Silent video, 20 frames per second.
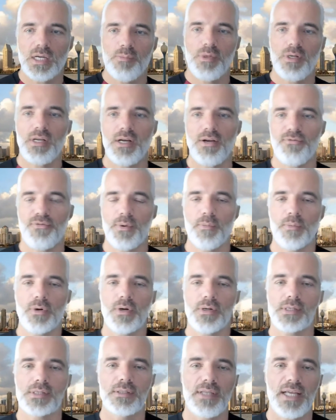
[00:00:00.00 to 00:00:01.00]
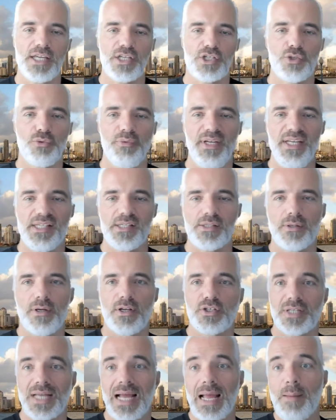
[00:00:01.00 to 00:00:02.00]
Mueller from Constellation
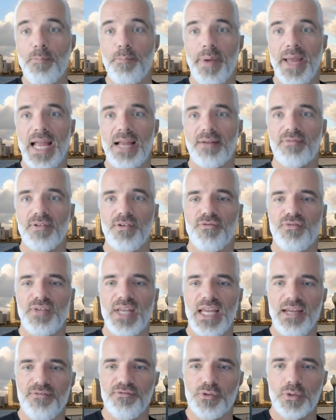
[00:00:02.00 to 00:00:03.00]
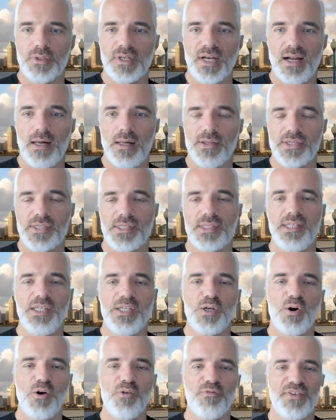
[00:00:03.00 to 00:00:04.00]
Research. I'm back with Dave Duggal, the
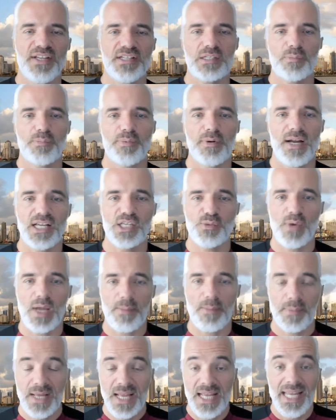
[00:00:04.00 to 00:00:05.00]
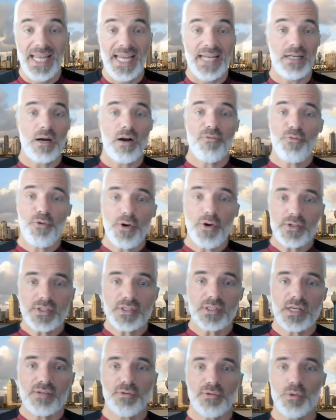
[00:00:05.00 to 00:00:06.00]
CEO of Enterprise Web. In our first
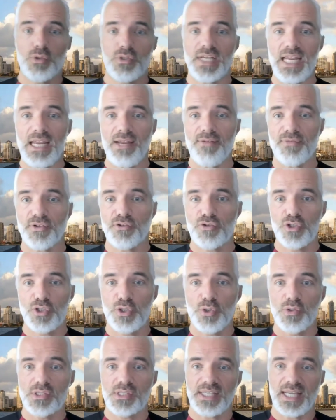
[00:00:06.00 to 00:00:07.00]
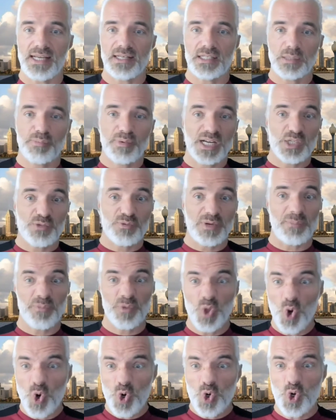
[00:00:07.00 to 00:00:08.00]
interview, Dave introduced the Enterprise Web
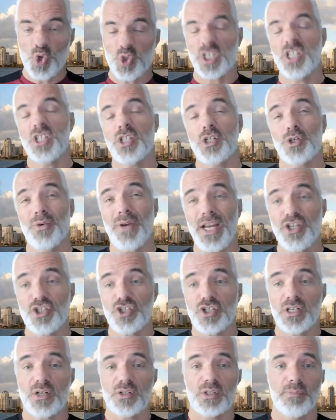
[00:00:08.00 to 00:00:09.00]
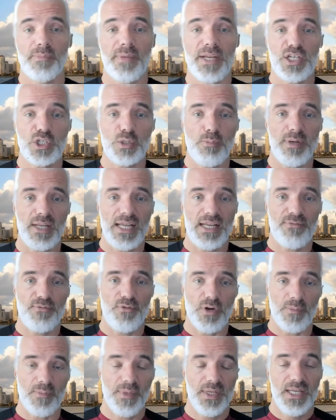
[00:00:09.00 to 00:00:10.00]
no-code integration and automation
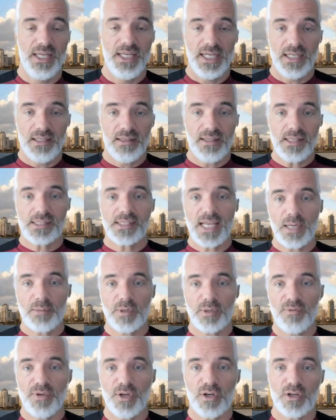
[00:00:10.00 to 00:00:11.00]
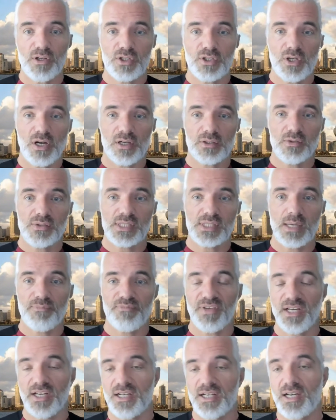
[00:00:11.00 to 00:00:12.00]
platform. In this segment, we're going to talk to
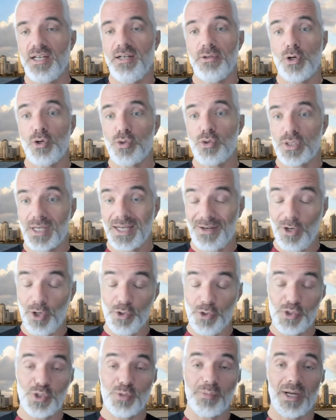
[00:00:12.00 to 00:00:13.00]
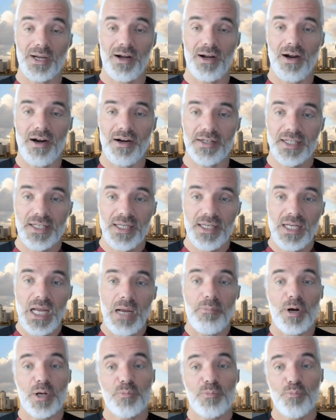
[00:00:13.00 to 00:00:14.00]
something close to my heart
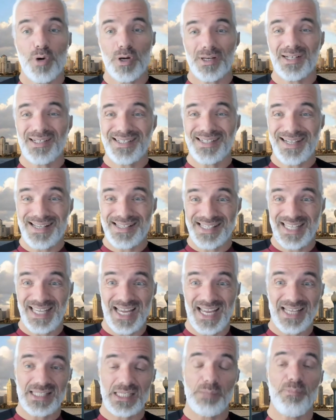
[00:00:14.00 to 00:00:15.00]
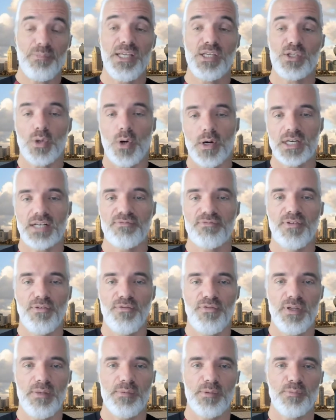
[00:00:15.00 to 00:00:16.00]
about modernizing SAP's order
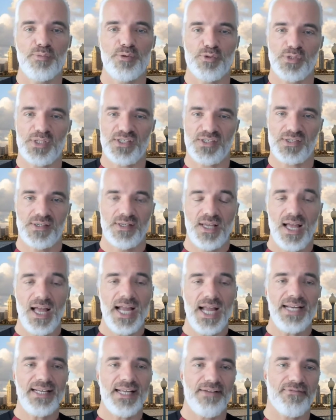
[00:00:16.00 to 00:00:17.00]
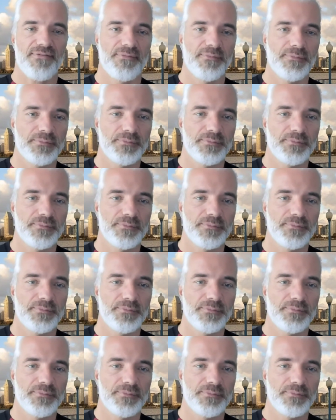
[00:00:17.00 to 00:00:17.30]
fulfillment process. Hi, Dave.